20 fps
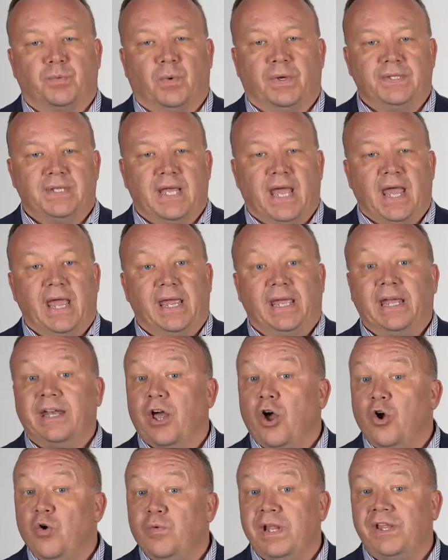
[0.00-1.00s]
one day
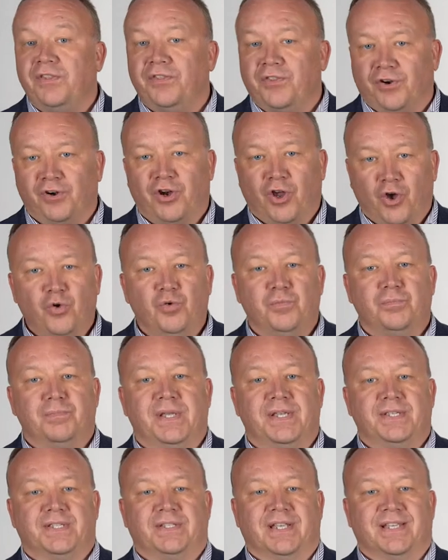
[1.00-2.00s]
and owning their own
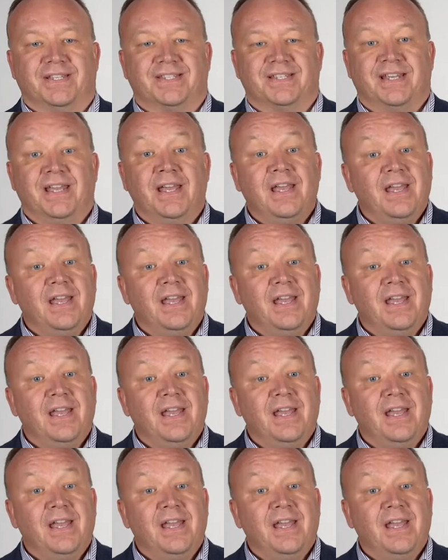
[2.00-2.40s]
business.